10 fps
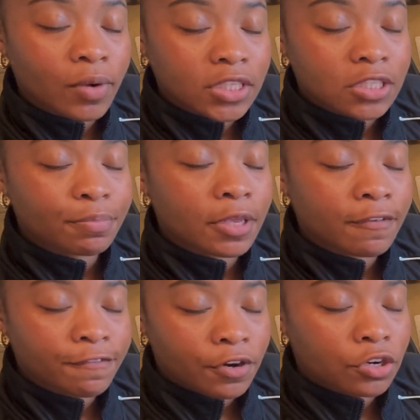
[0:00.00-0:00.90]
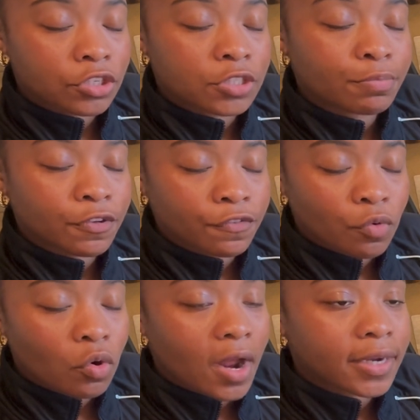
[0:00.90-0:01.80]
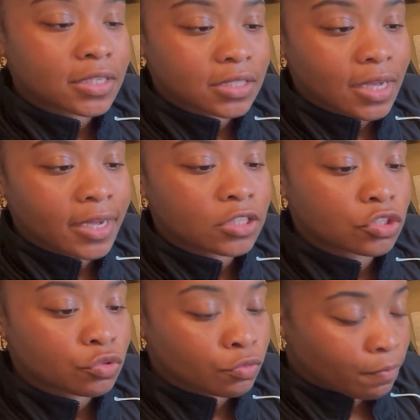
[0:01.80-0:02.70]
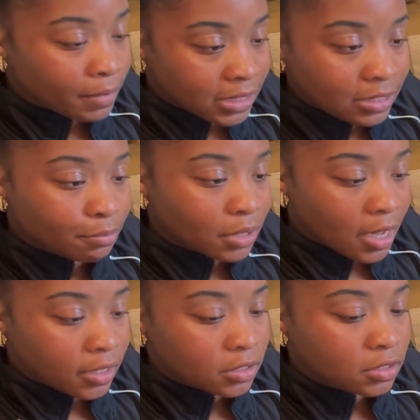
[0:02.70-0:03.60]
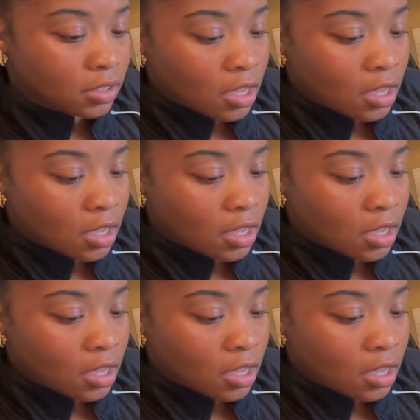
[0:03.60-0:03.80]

recipe first before I decide to mise en place.